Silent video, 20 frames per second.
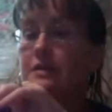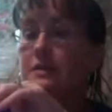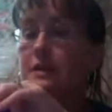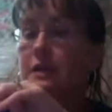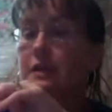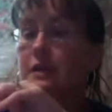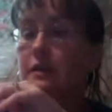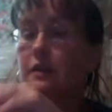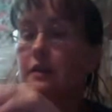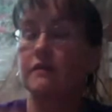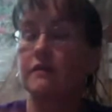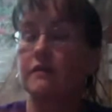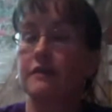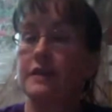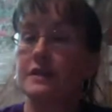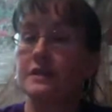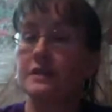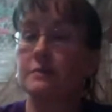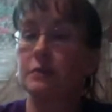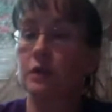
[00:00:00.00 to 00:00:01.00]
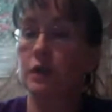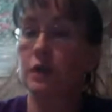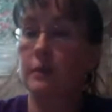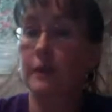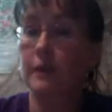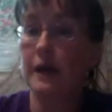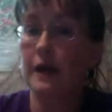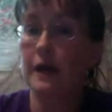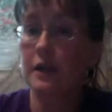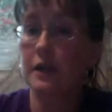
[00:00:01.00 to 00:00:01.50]
anybody said anything on
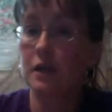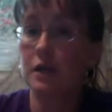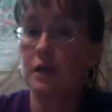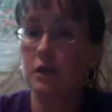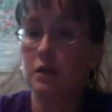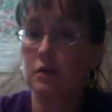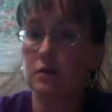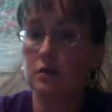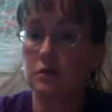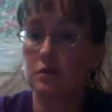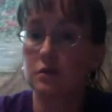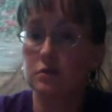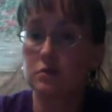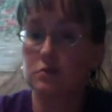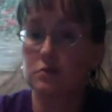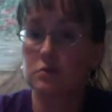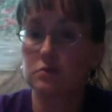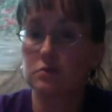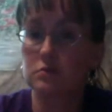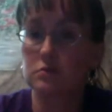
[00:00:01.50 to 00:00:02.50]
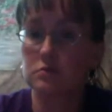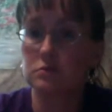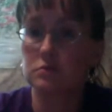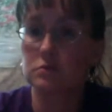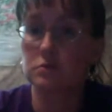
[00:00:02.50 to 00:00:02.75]
Facebook about it, or?